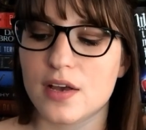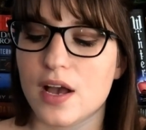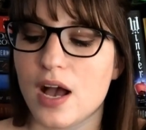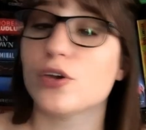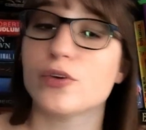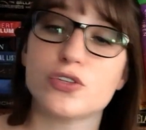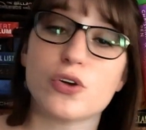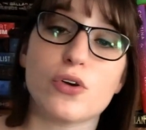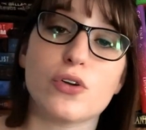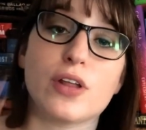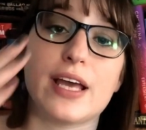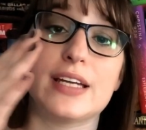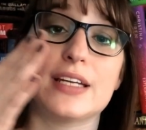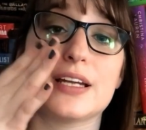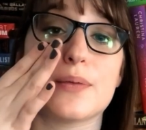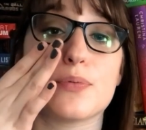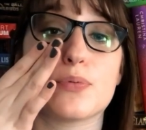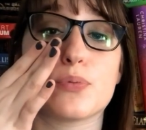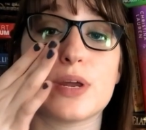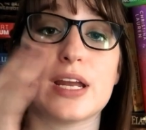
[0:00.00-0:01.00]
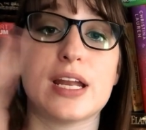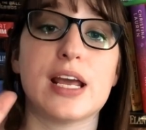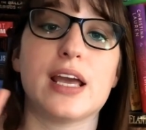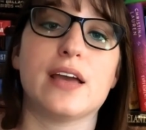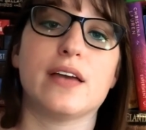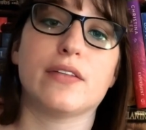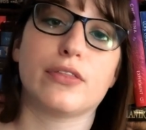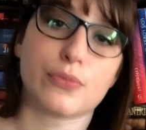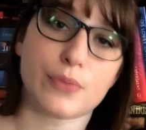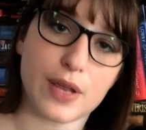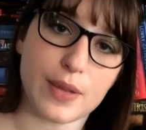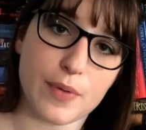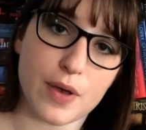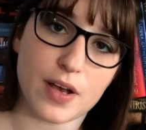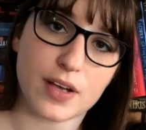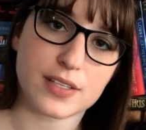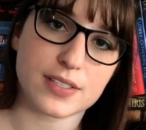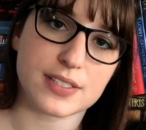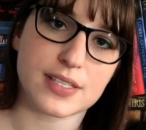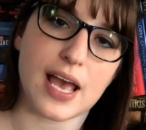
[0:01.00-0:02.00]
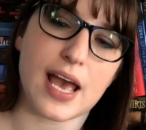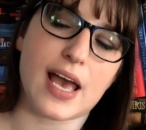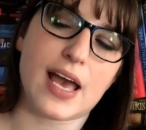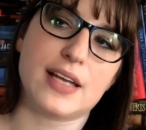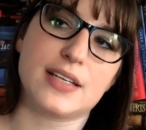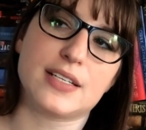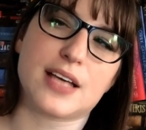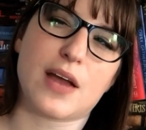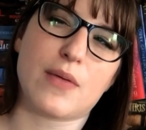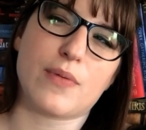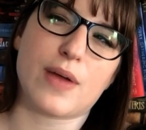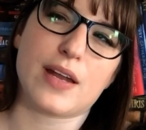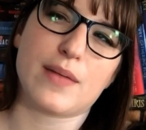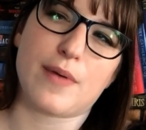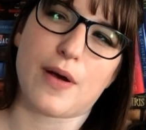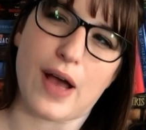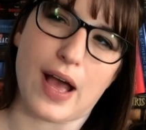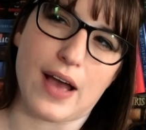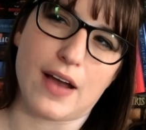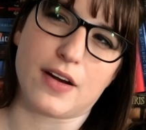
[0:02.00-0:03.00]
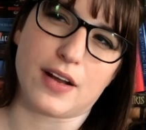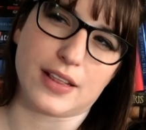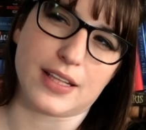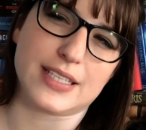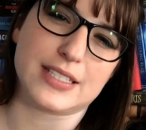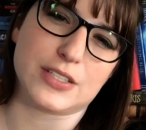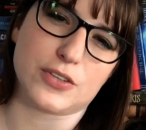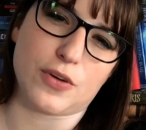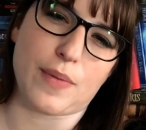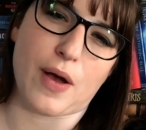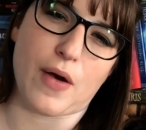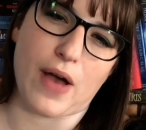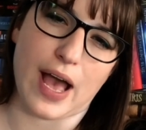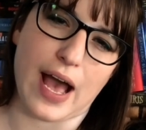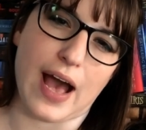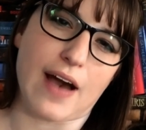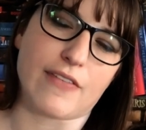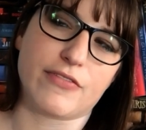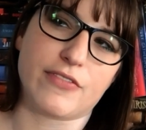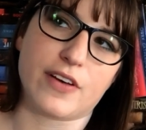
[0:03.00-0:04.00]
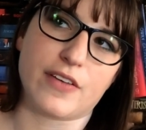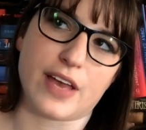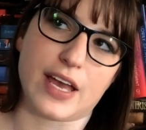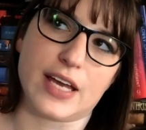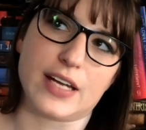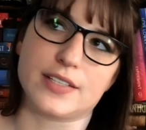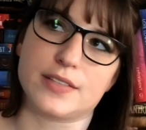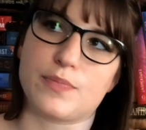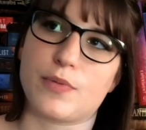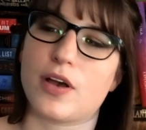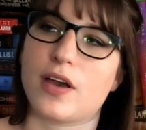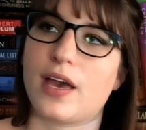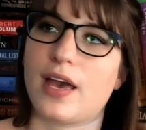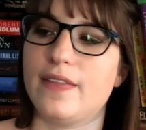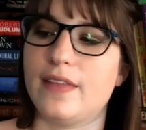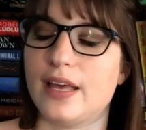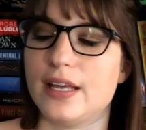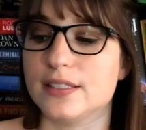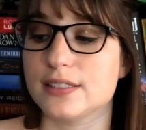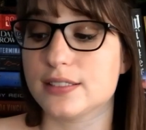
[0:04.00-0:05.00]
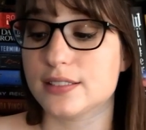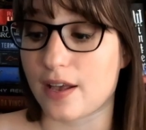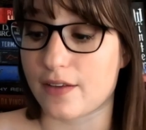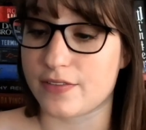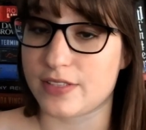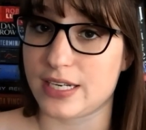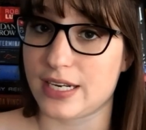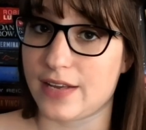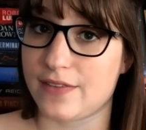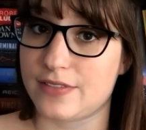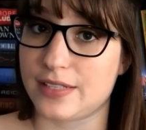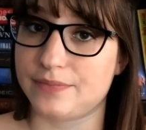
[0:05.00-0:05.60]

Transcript: In total, I ended up reading 3 books, and I listened to about half of Anna's book, and then stopped it.